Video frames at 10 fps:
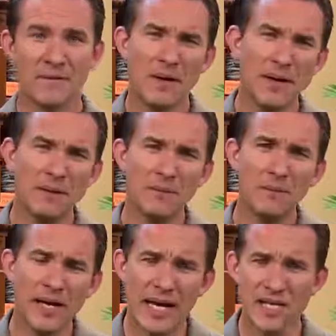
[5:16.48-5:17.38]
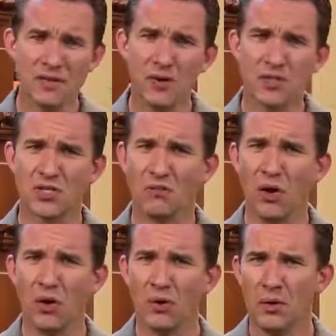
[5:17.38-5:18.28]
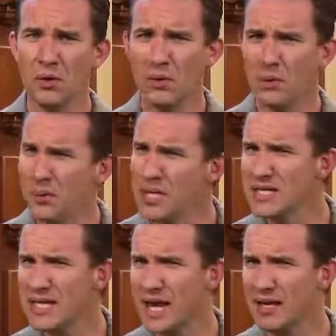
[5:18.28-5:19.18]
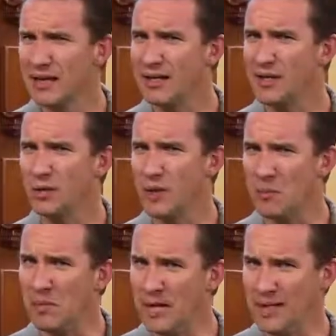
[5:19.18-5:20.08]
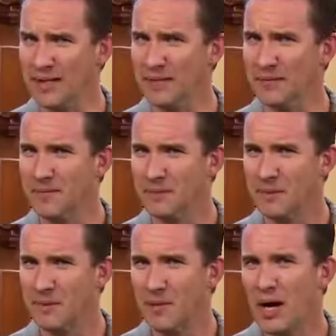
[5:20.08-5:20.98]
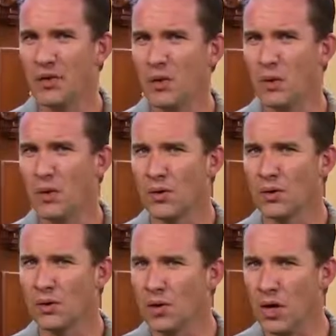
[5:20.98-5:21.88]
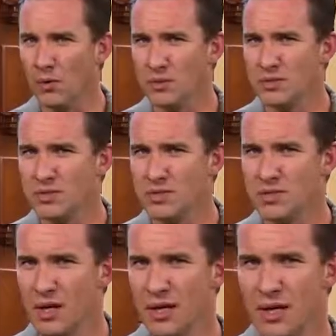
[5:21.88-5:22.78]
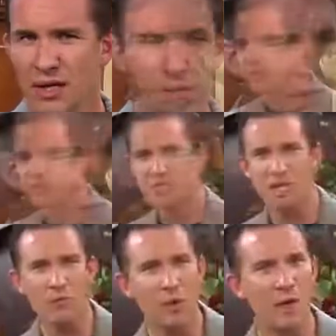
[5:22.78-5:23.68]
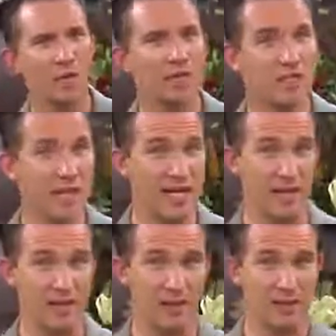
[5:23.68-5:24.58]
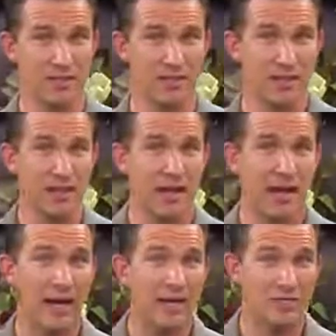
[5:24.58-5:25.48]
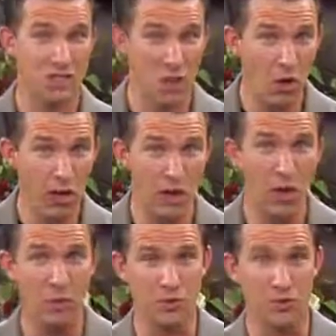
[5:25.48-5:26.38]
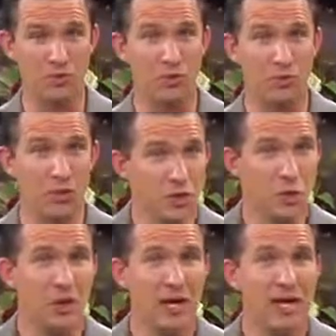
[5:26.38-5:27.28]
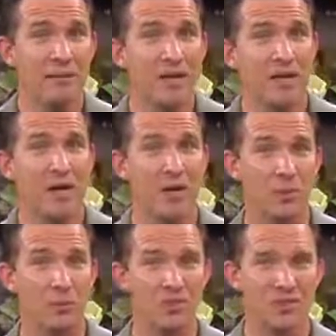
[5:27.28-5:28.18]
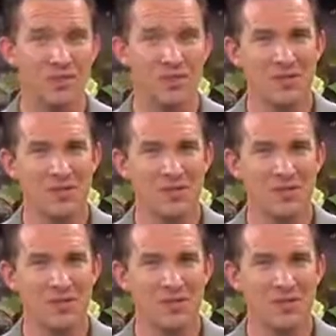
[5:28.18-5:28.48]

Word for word: Well, we ask first of all, what exactly do we mean by the word ghost? When someone says, I saw a ghost, or do you believe in ghosts?